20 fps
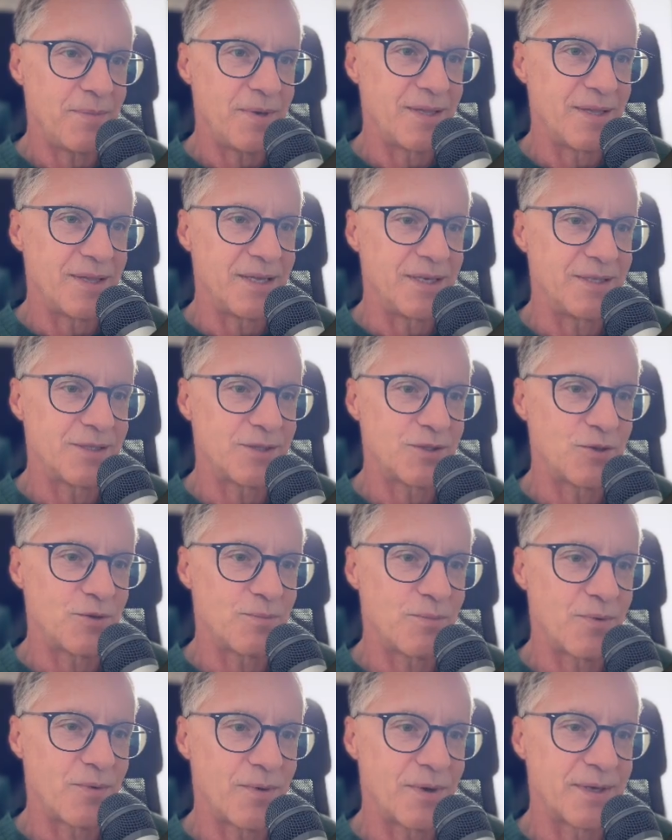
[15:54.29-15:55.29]
these 2
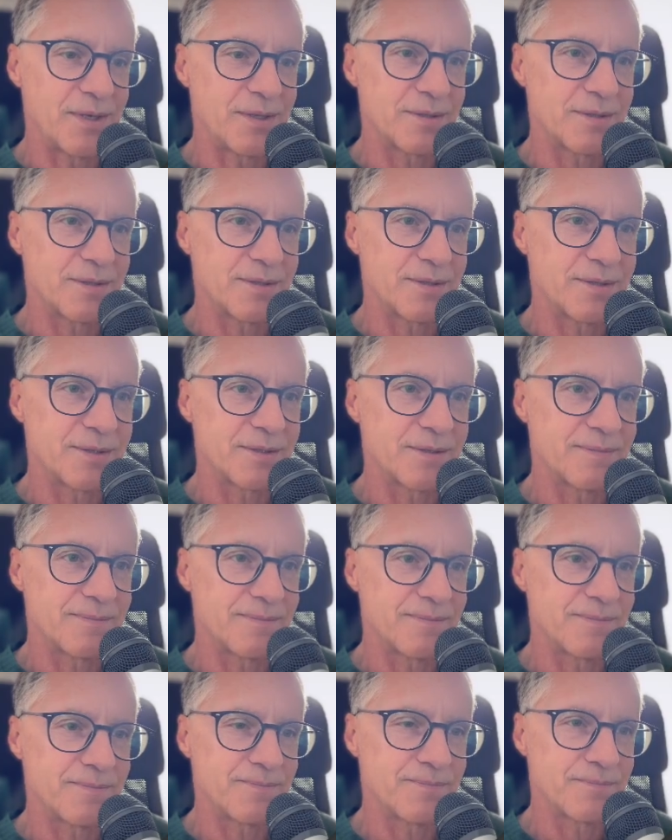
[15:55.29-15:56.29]
points.
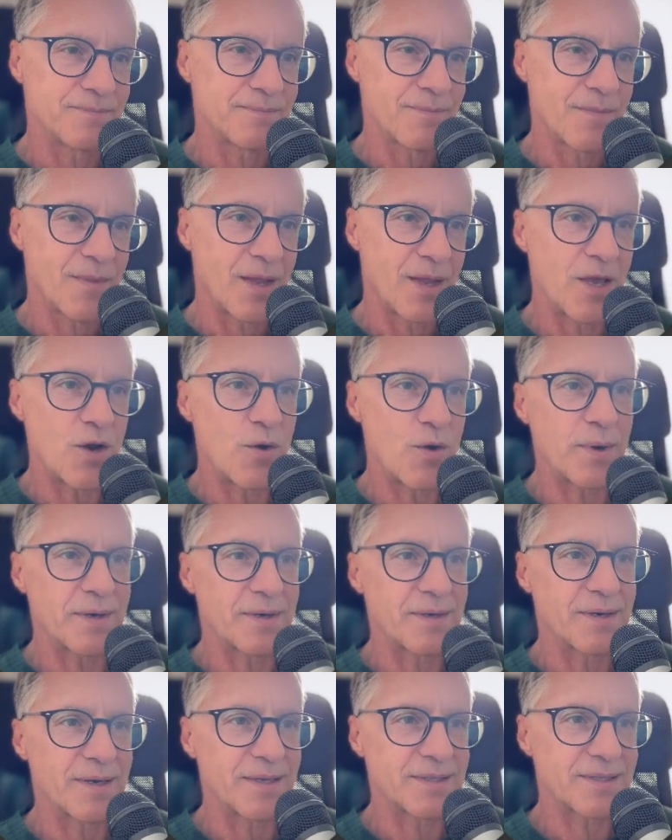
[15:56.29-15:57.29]
You know what?
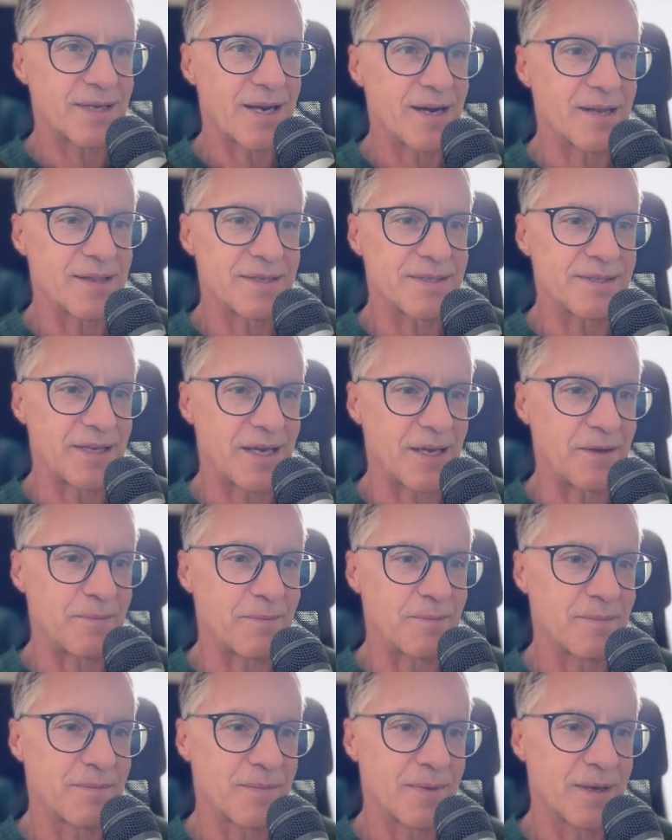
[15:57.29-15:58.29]
It's kind of the same.
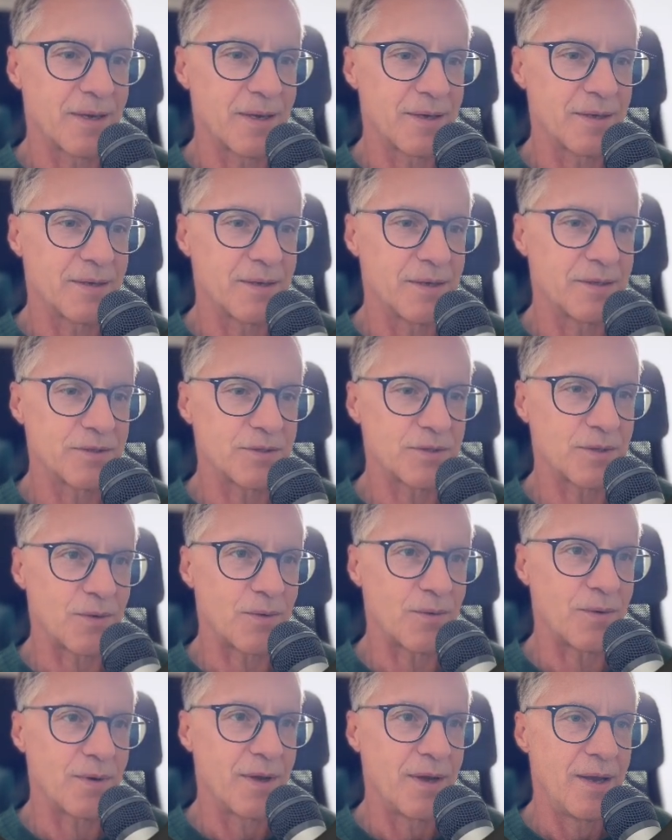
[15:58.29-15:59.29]

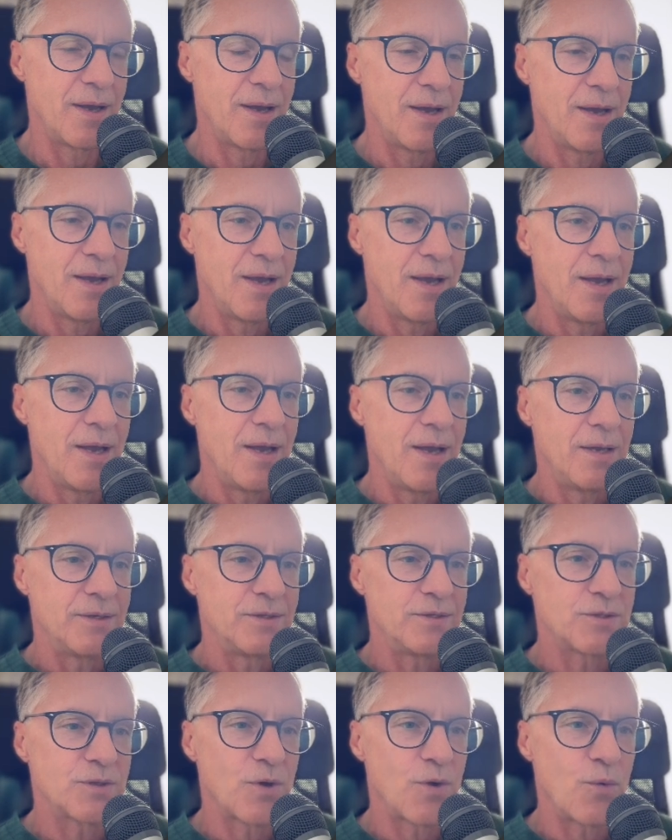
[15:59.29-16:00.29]
So
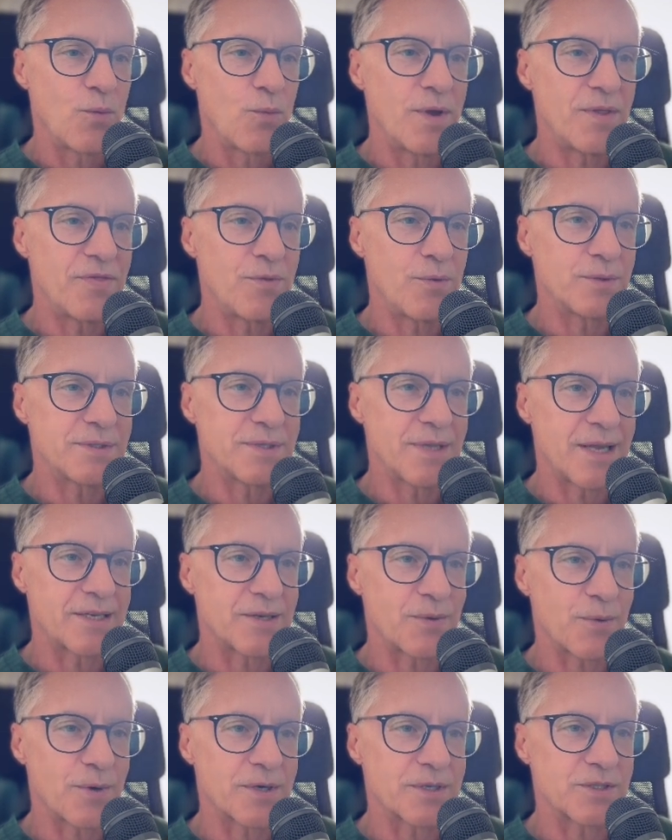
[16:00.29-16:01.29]
with those selected,
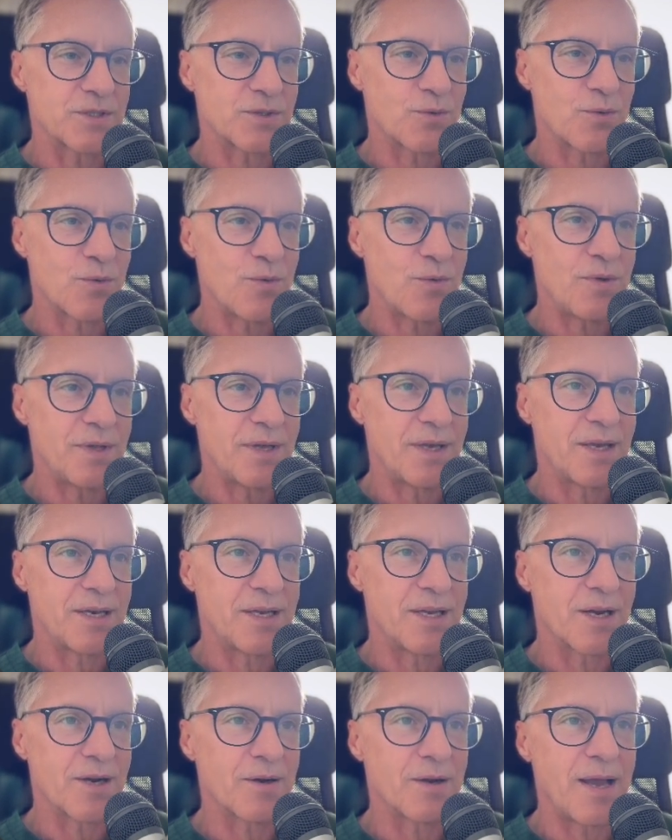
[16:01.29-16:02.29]
we're going to scroll in
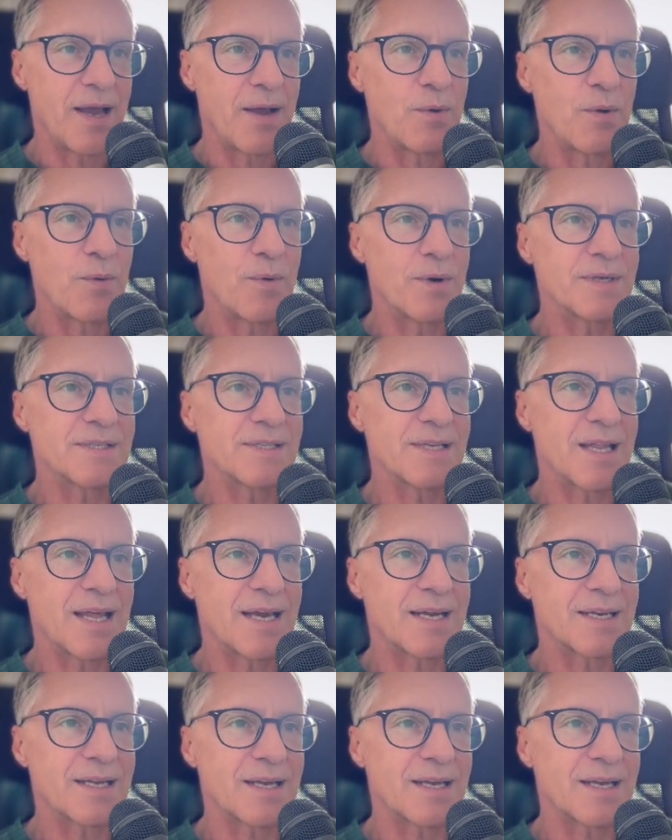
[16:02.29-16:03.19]
here, and we want to select